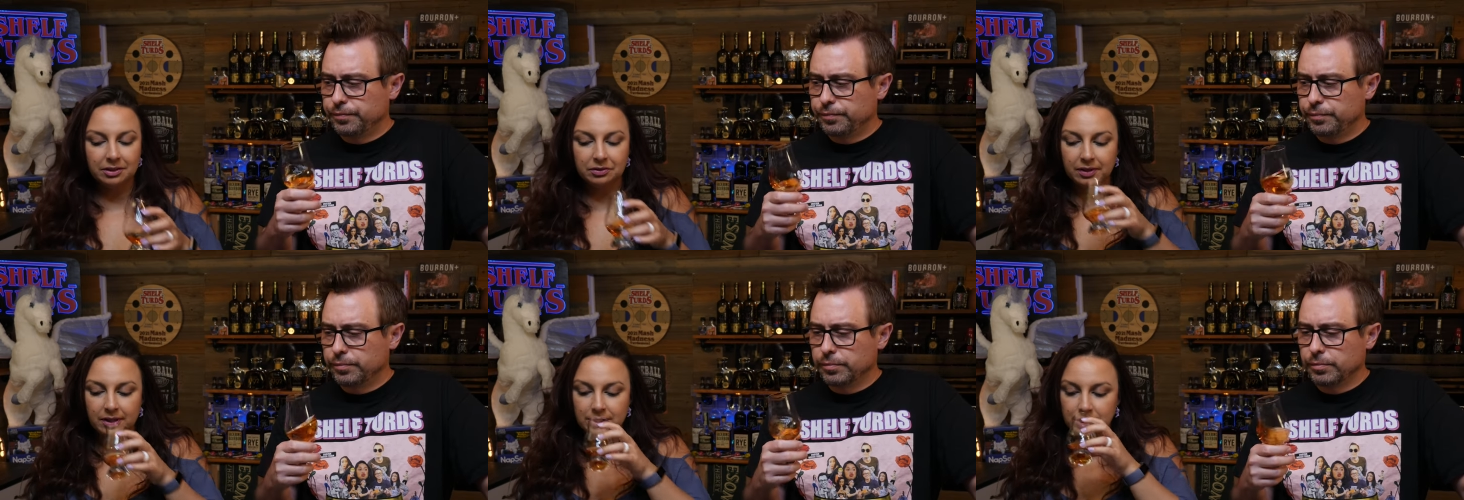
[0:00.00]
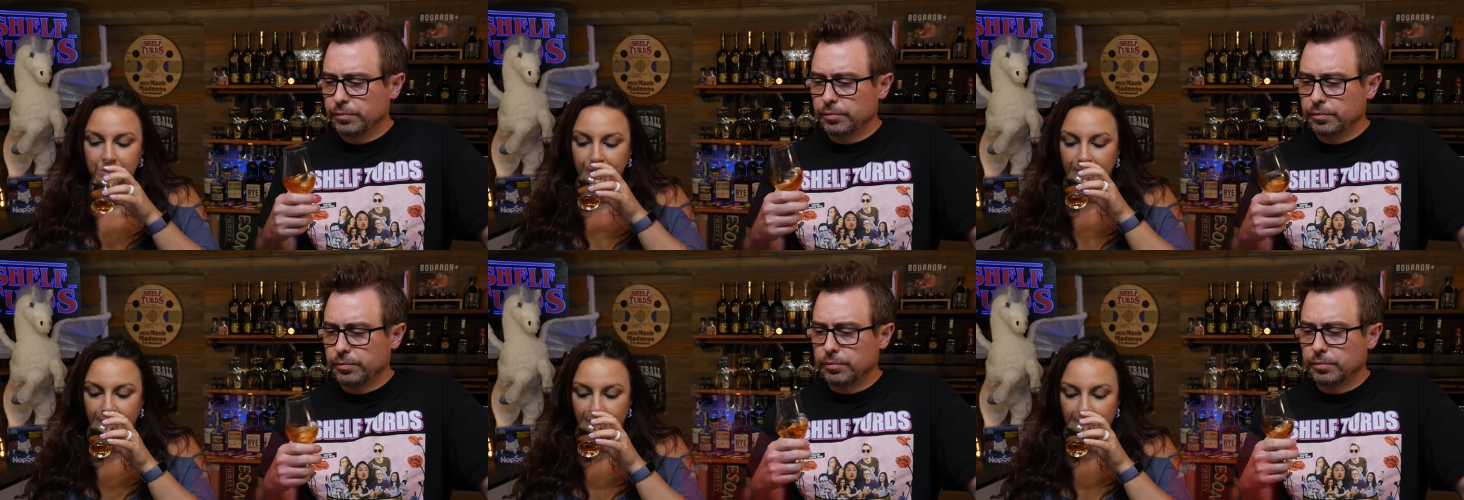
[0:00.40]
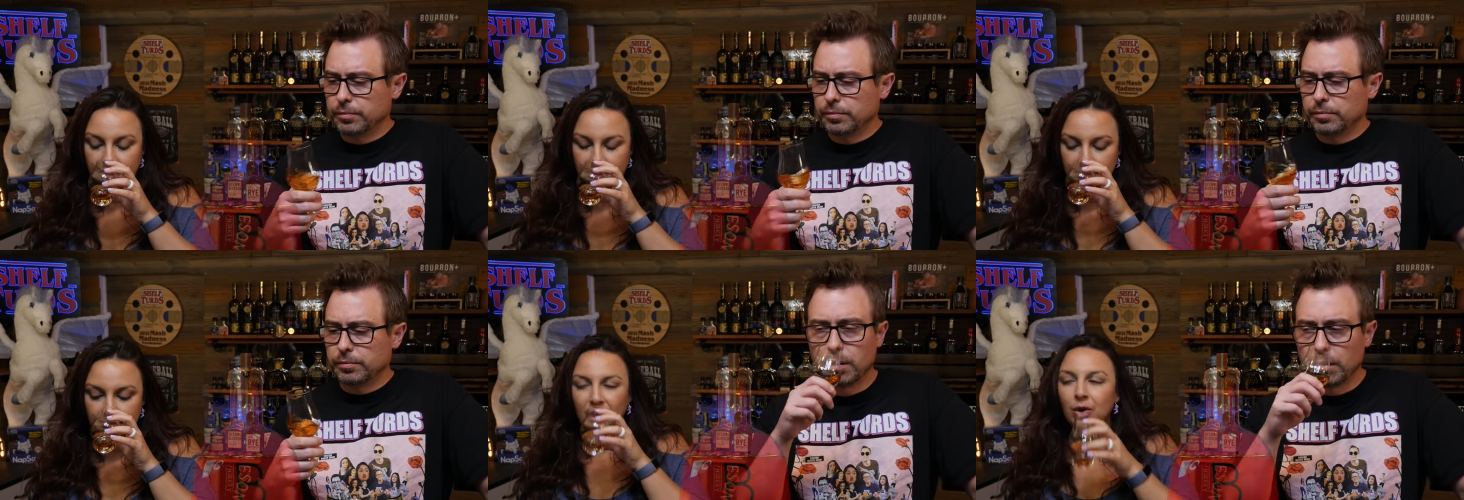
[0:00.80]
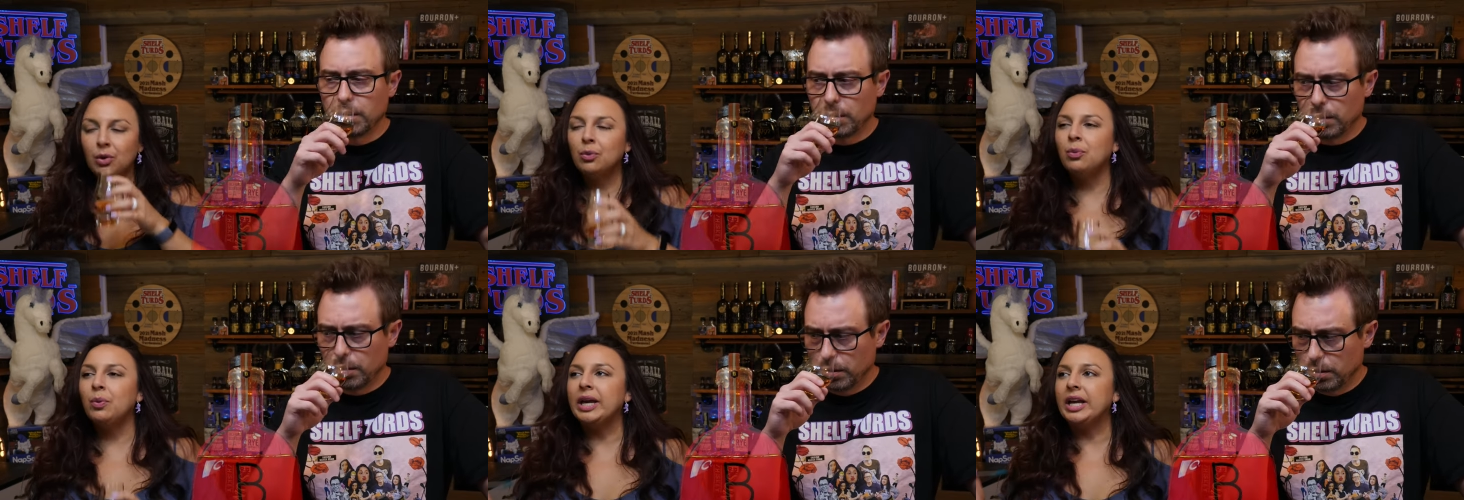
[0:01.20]
Speaker 1: of also getting a
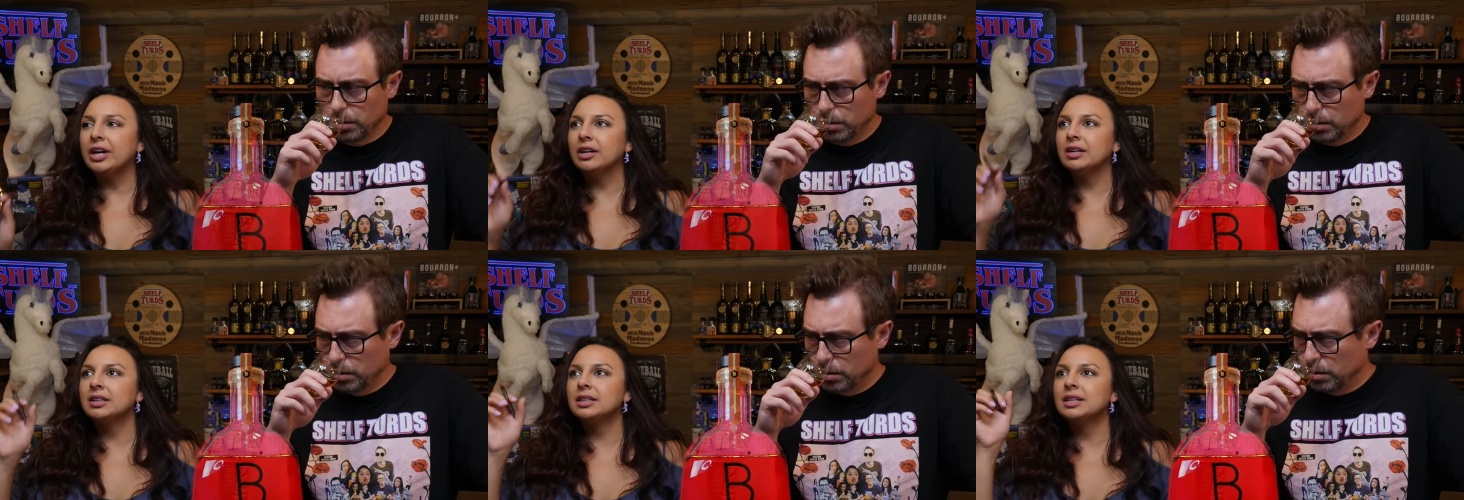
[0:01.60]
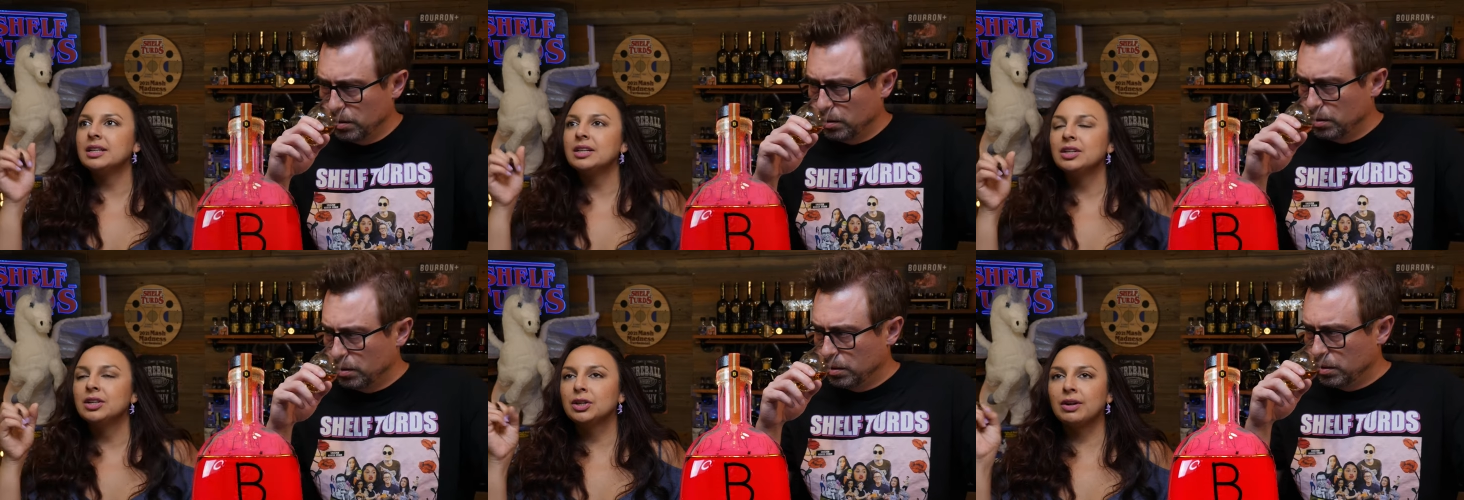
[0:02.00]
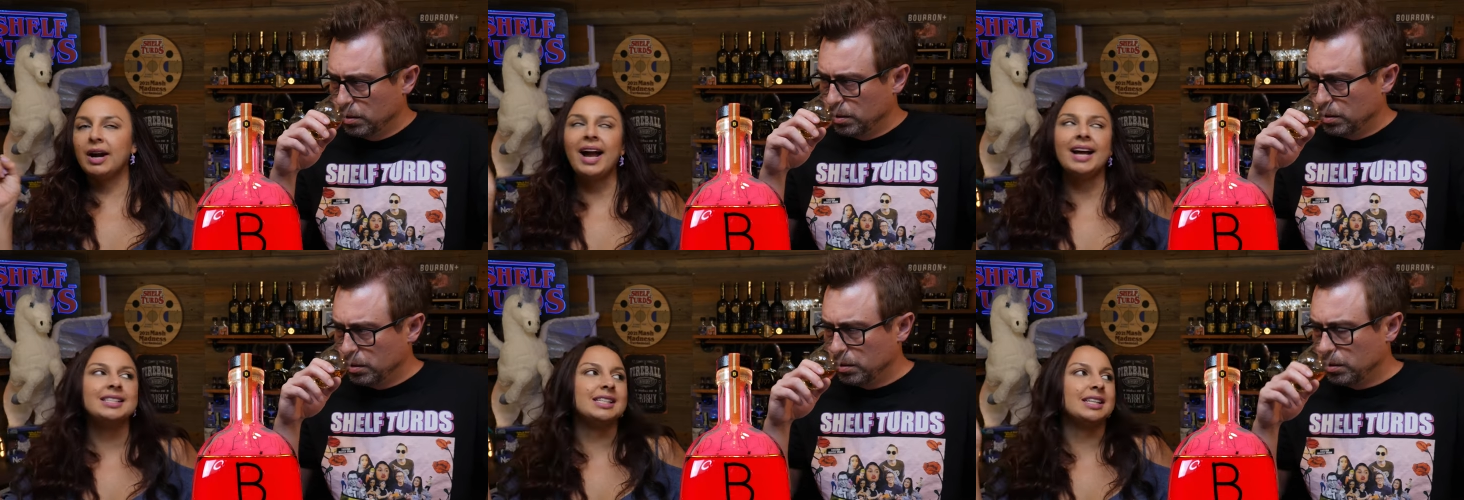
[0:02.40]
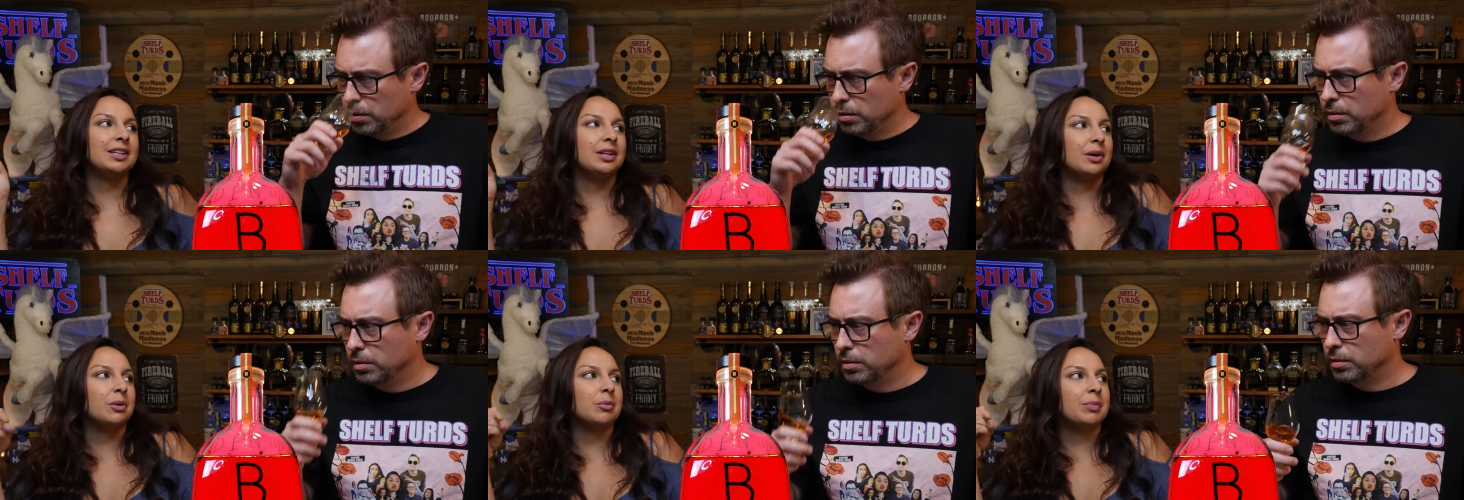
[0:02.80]
weird grassy
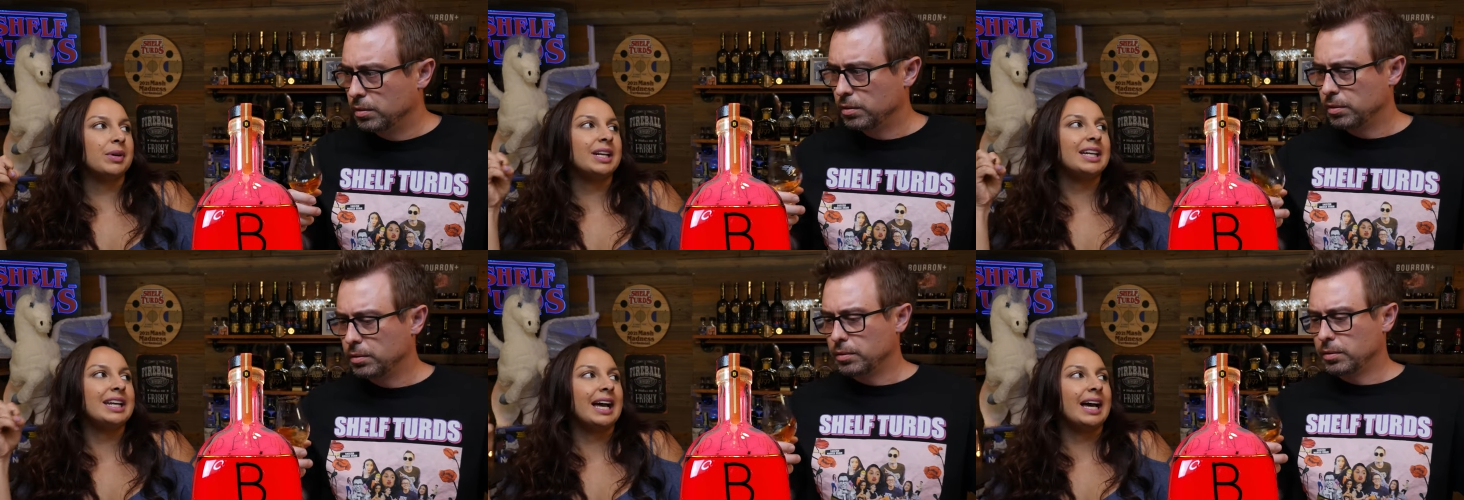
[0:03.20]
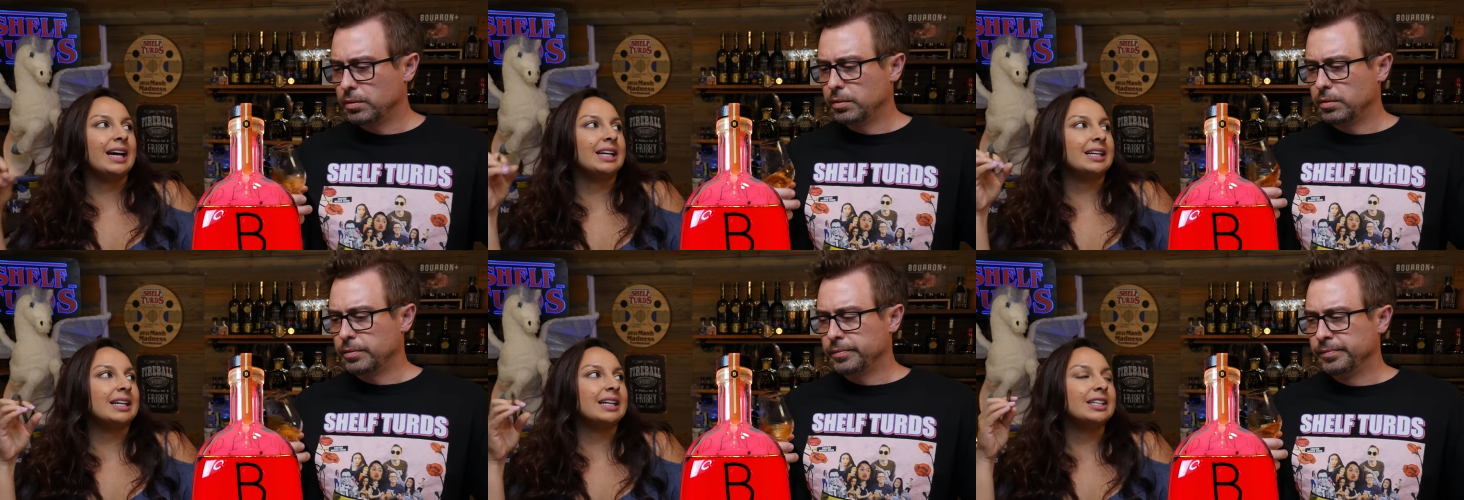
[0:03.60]
note, but not